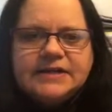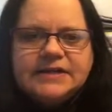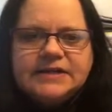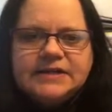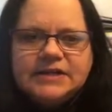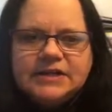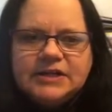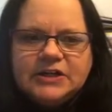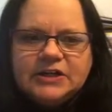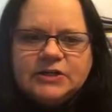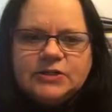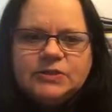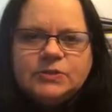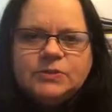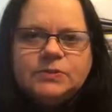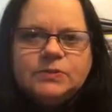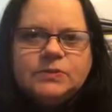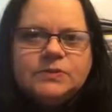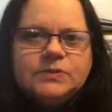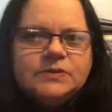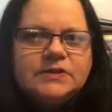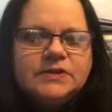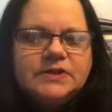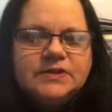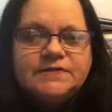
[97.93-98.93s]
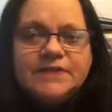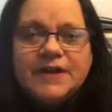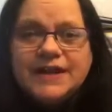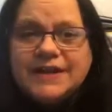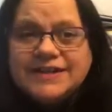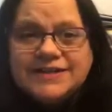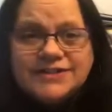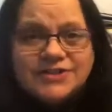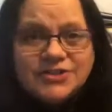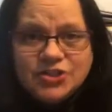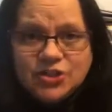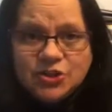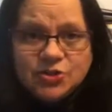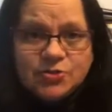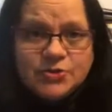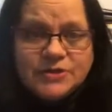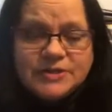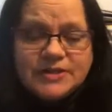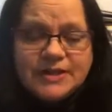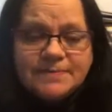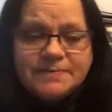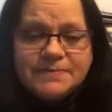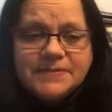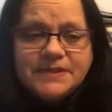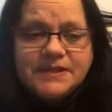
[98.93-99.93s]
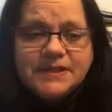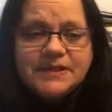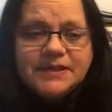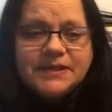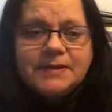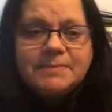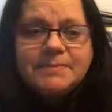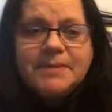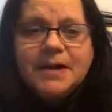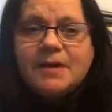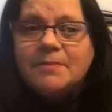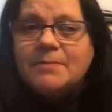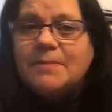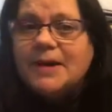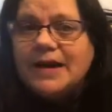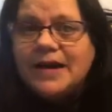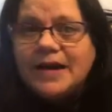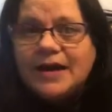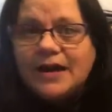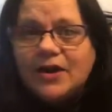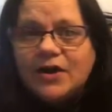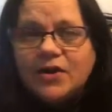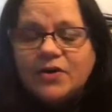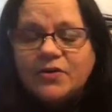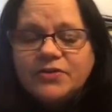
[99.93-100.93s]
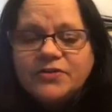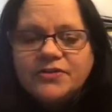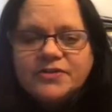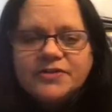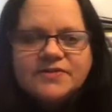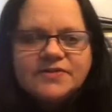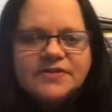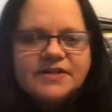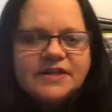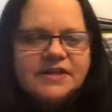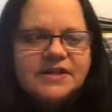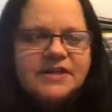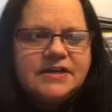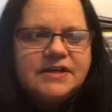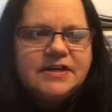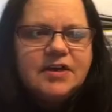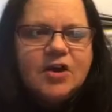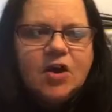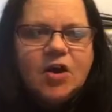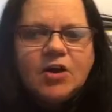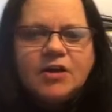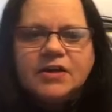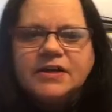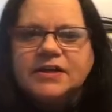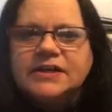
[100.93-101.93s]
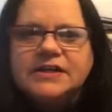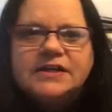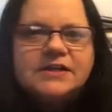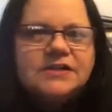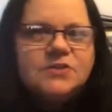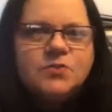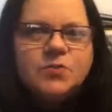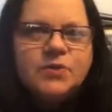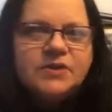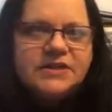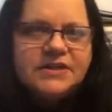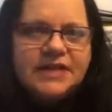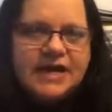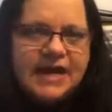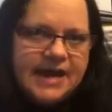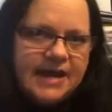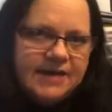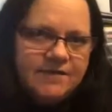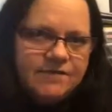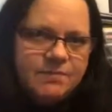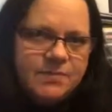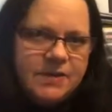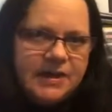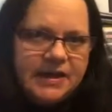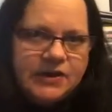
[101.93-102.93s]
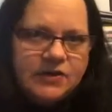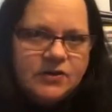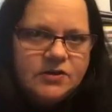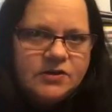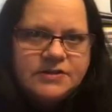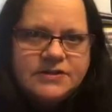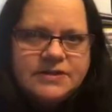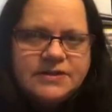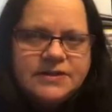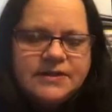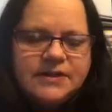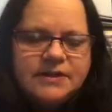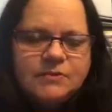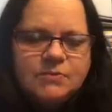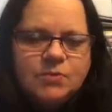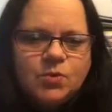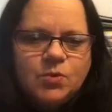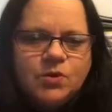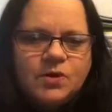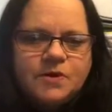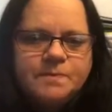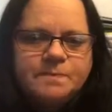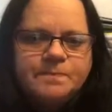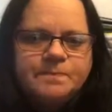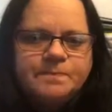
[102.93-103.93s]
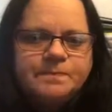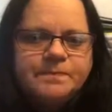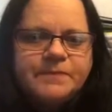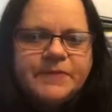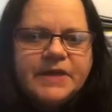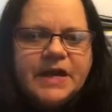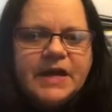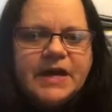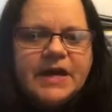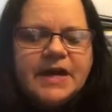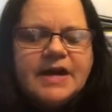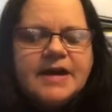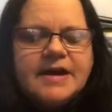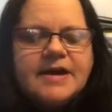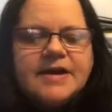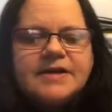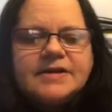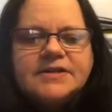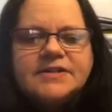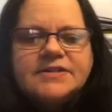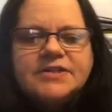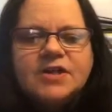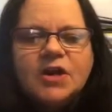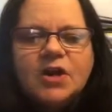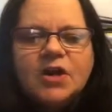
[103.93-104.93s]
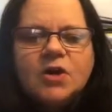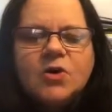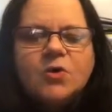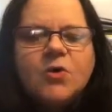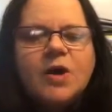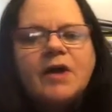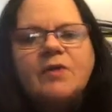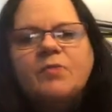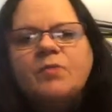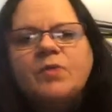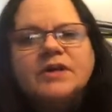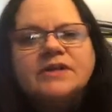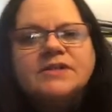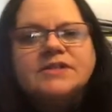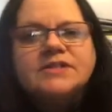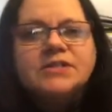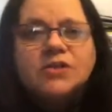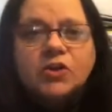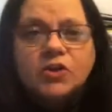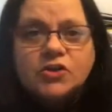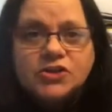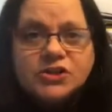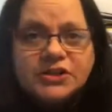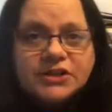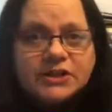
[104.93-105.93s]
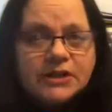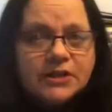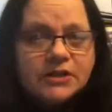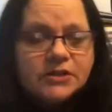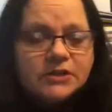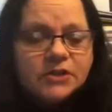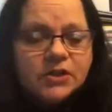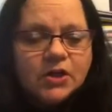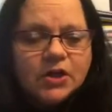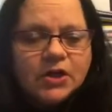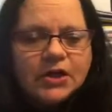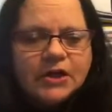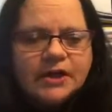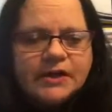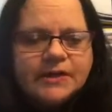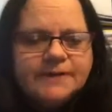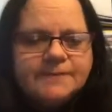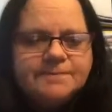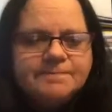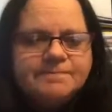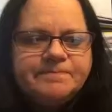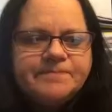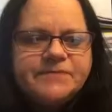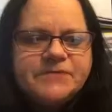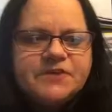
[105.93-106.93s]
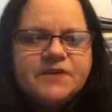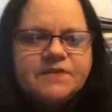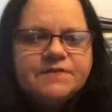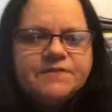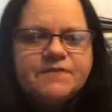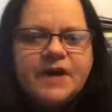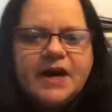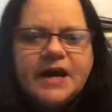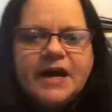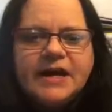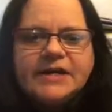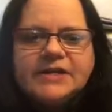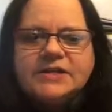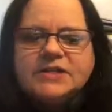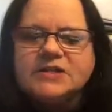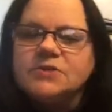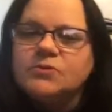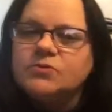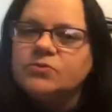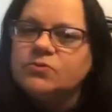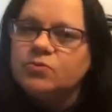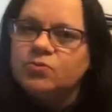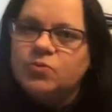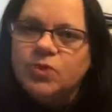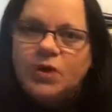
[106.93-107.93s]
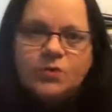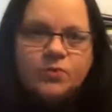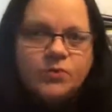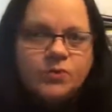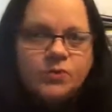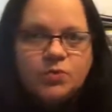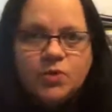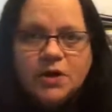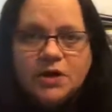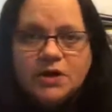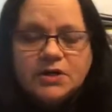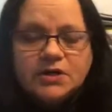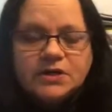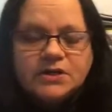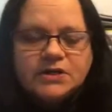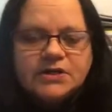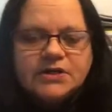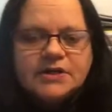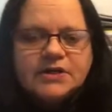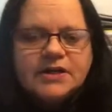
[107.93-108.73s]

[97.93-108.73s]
if I didn't do something about my health, then our kids wouldn't have parents anymore. So I went searching online to find what would work.